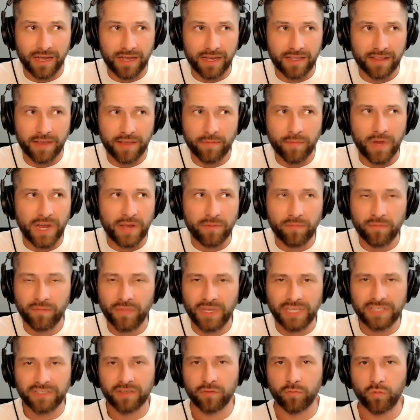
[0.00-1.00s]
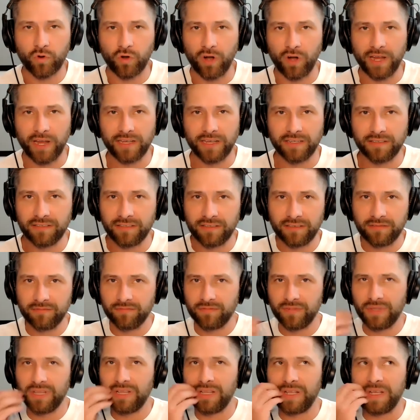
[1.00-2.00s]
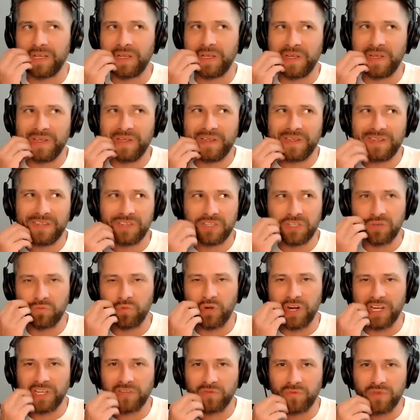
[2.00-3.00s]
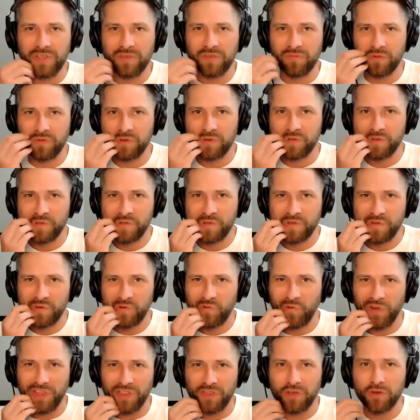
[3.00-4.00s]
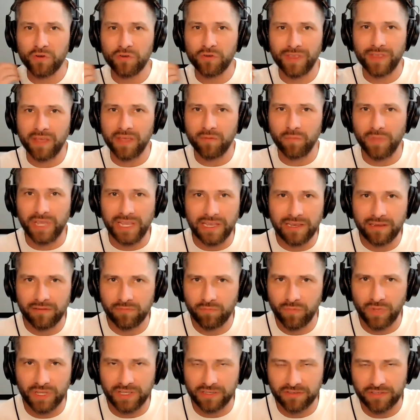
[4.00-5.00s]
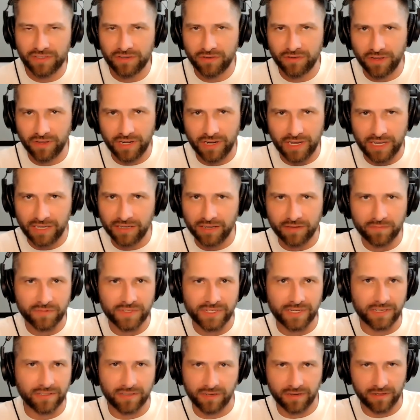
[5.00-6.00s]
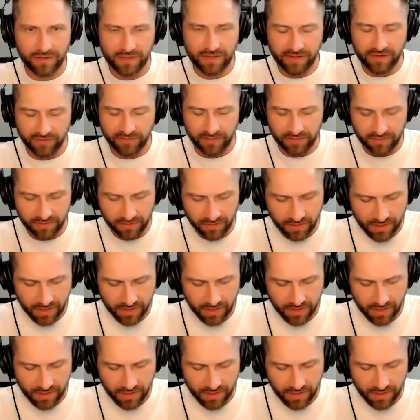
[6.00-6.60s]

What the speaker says: They might be surprise people with who they beat, but they're still going to end up 6-11.